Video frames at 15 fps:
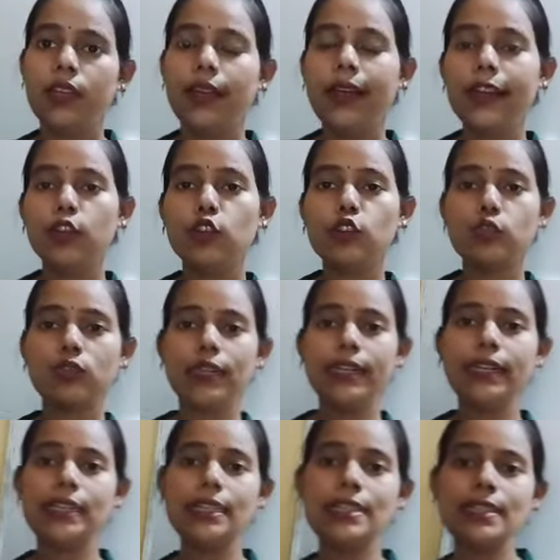Hello
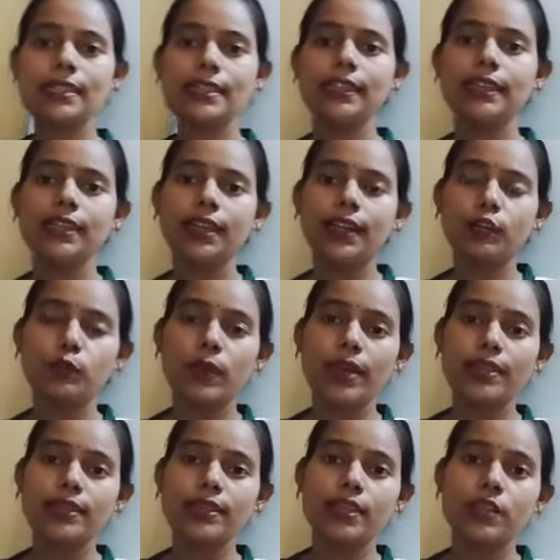student, this is Leena, your
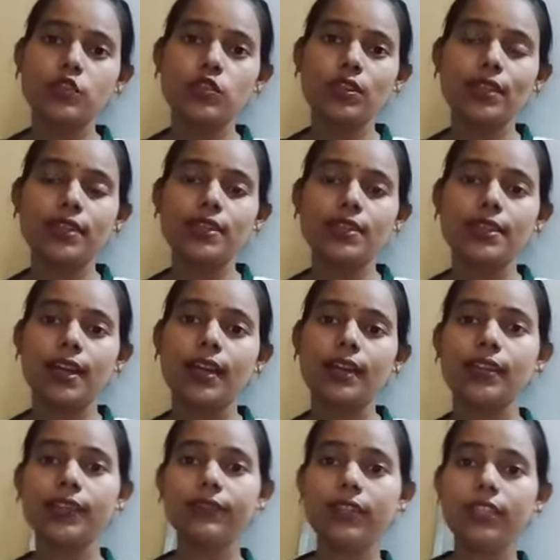maths teacher. Let's start
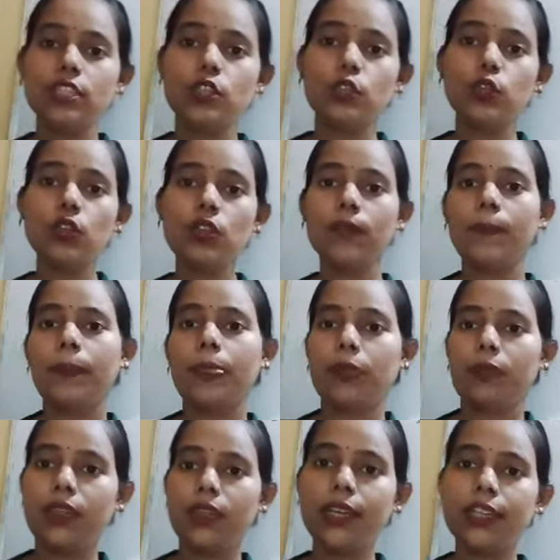our video
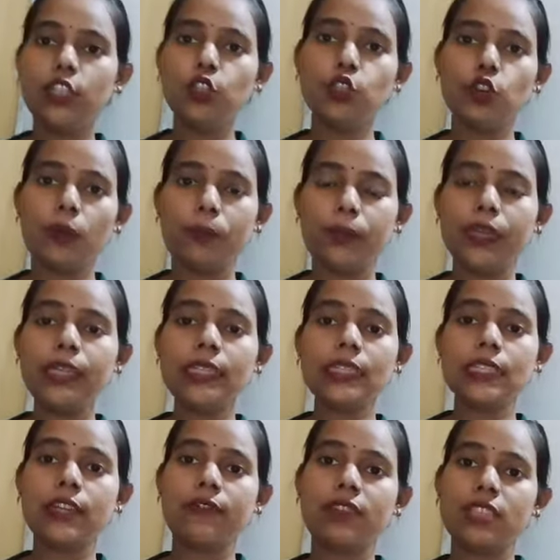with our new topic,
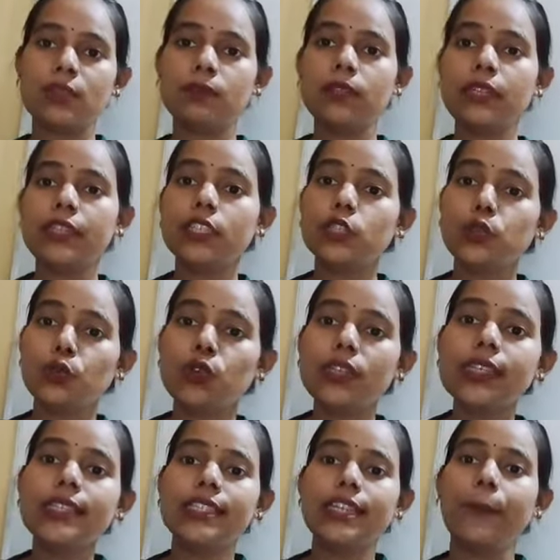divisibility rule
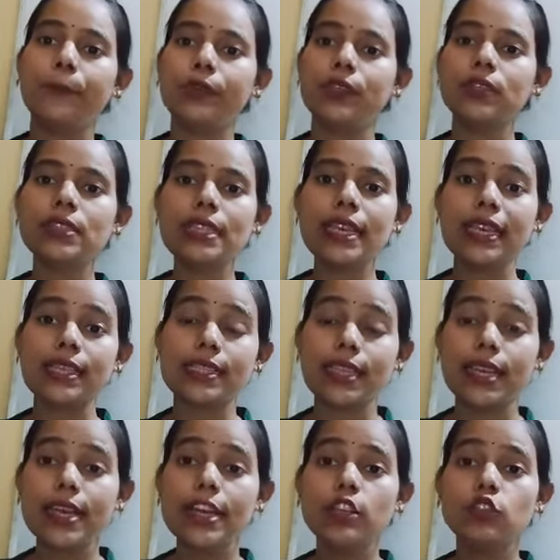in chapter 6.
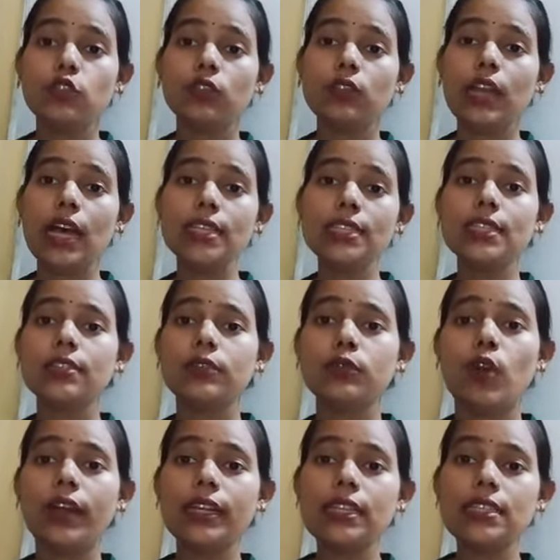So class,
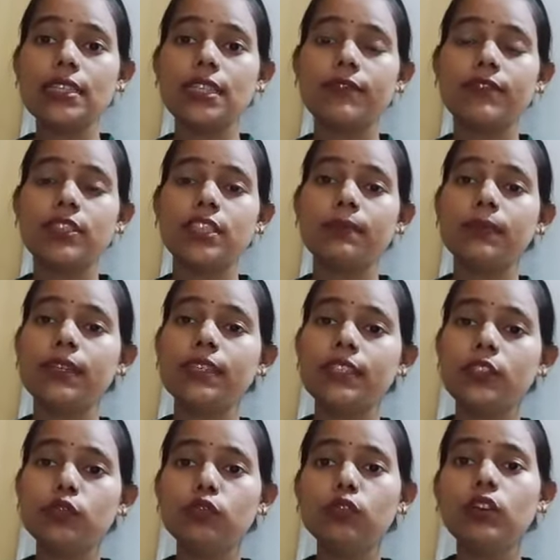what is
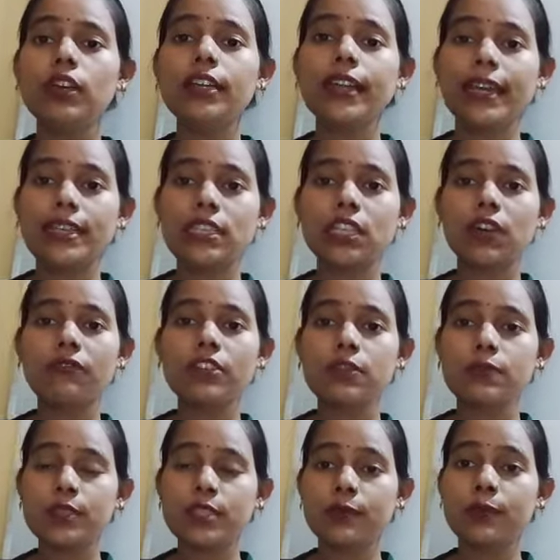divisibility rule or test of
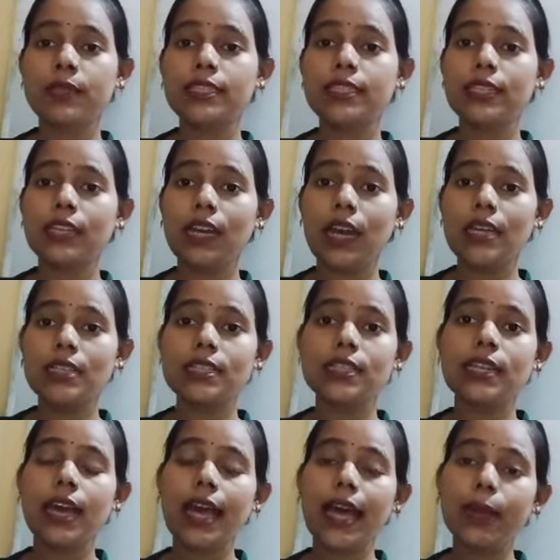divisibility class? It
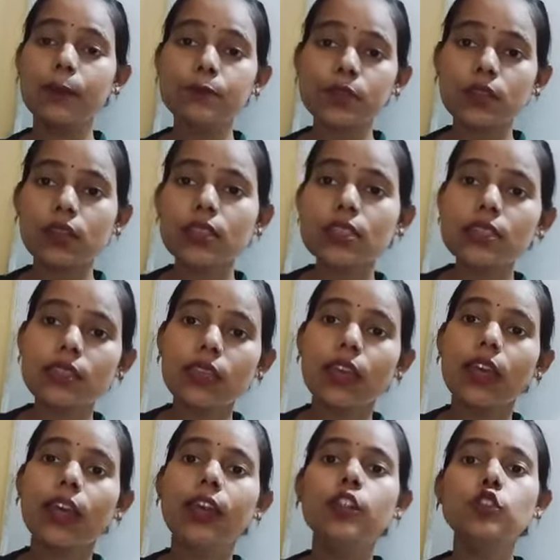helps us
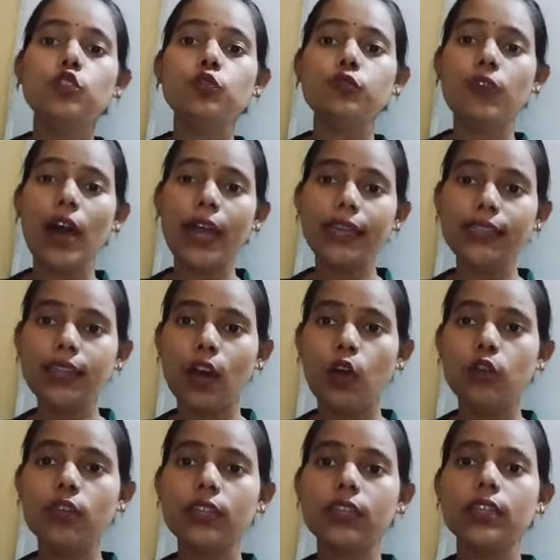to find
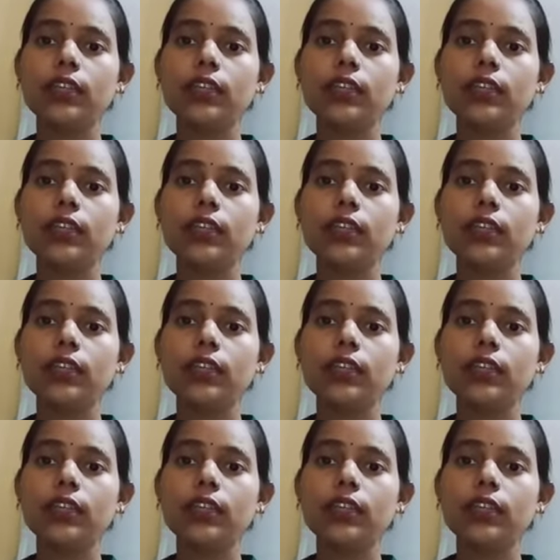out